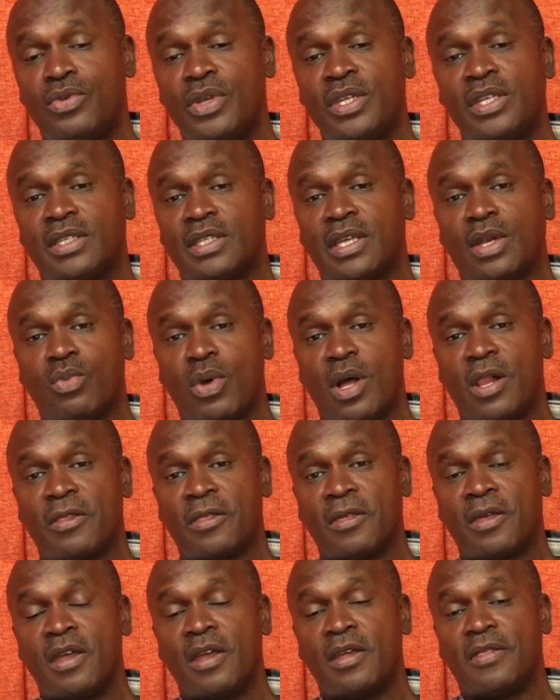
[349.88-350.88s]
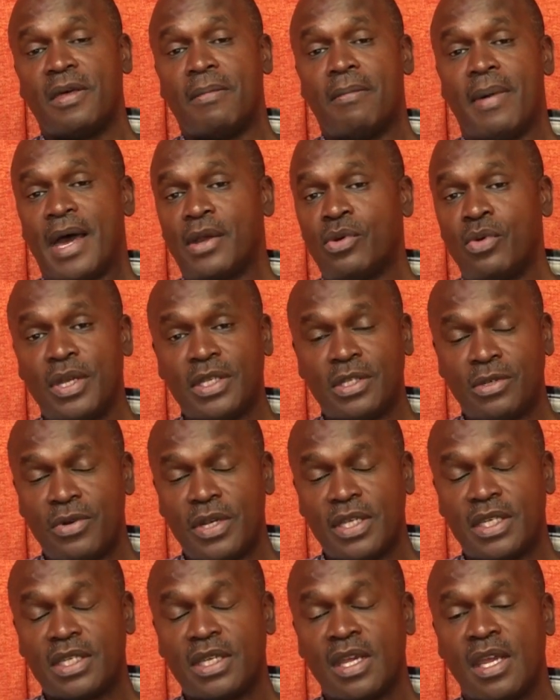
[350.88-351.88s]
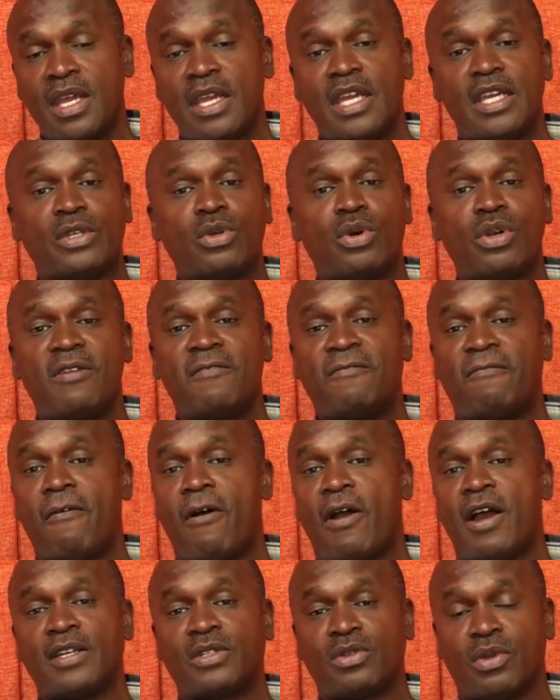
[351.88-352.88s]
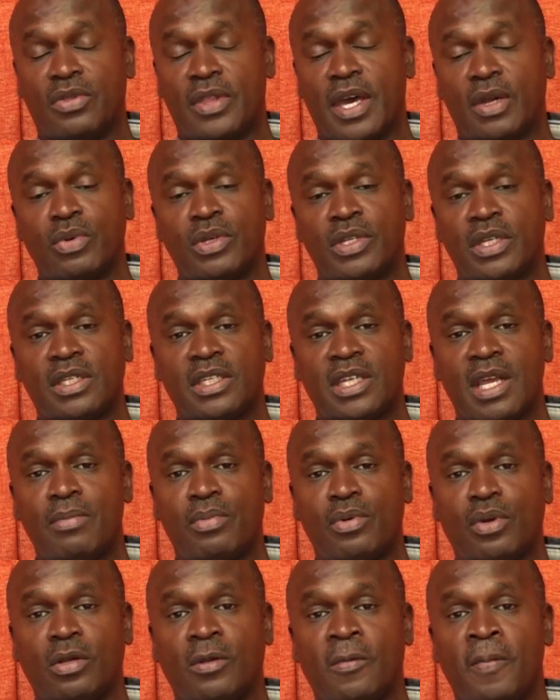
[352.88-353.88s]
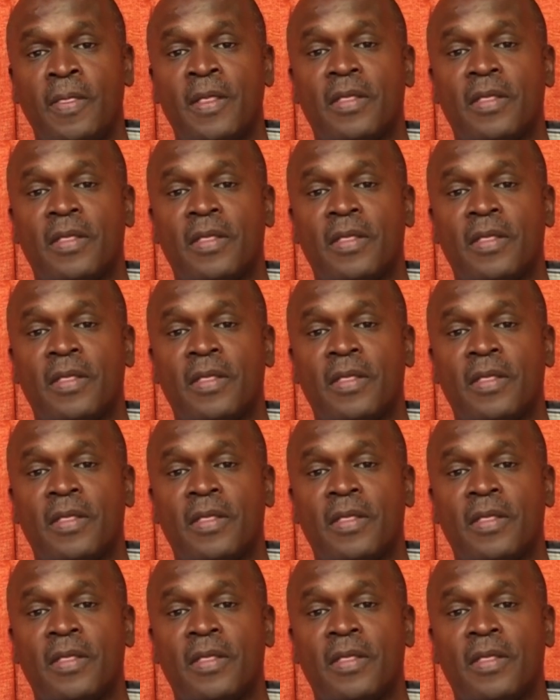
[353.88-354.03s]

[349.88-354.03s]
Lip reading: riches and wealth. The man who is rich is only focused on that which is temporal.